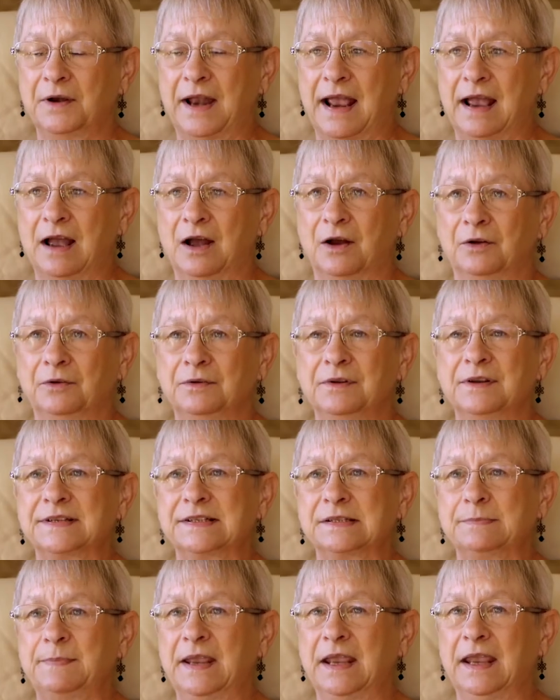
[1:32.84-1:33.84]
down the
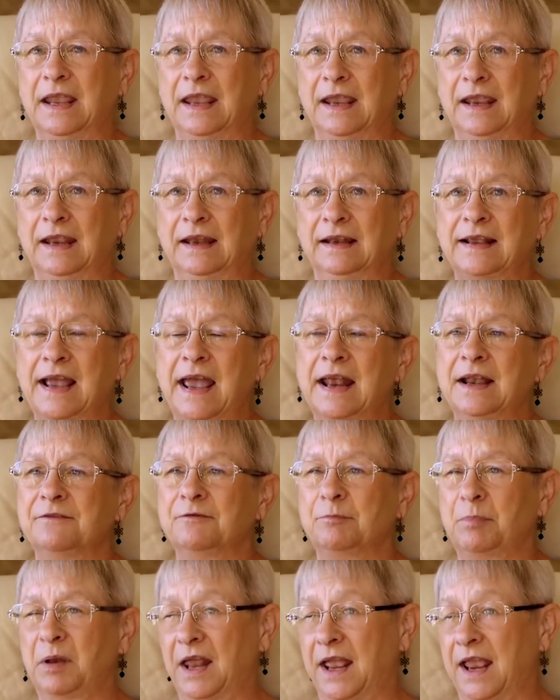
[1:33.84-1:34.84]
speaking, kind
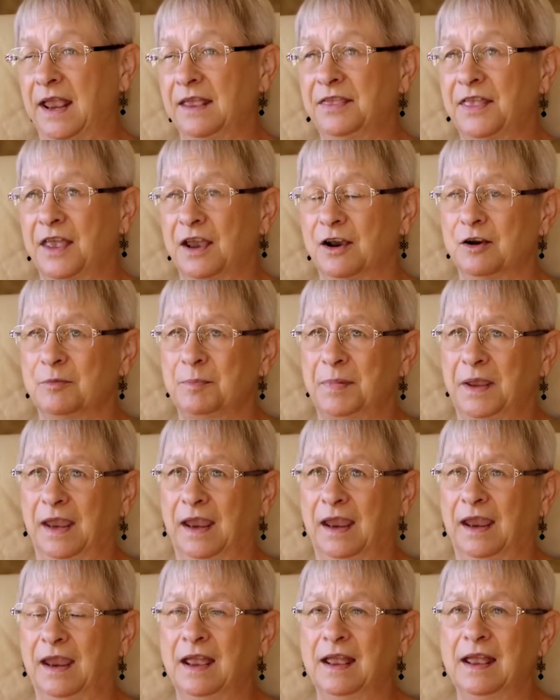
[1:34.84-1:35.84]
of play therapy.